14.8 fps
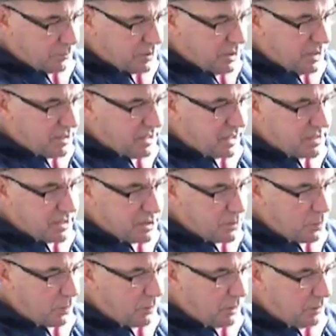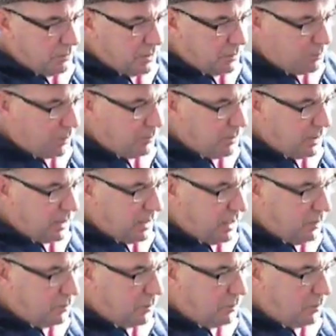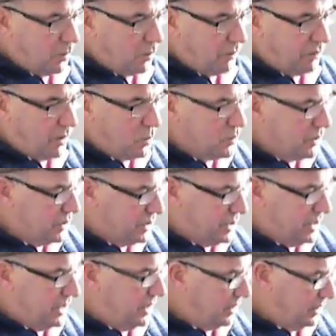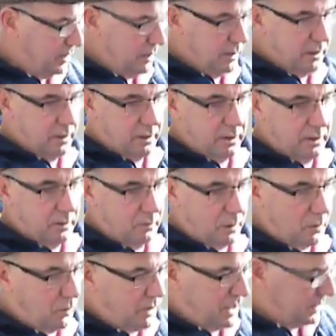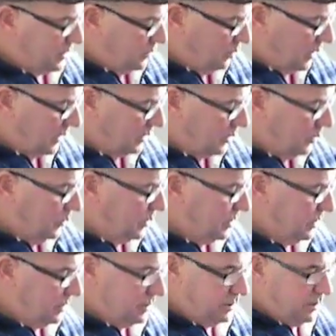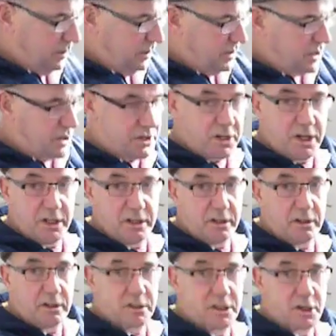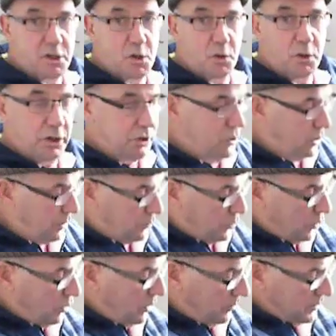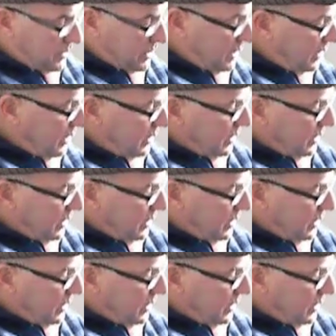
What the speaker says: Some seeds, like the Sweet William, you'll probably end up with about 1,000 seed. Well, with that, what I'll do, as I said, as I showed you in the other programs,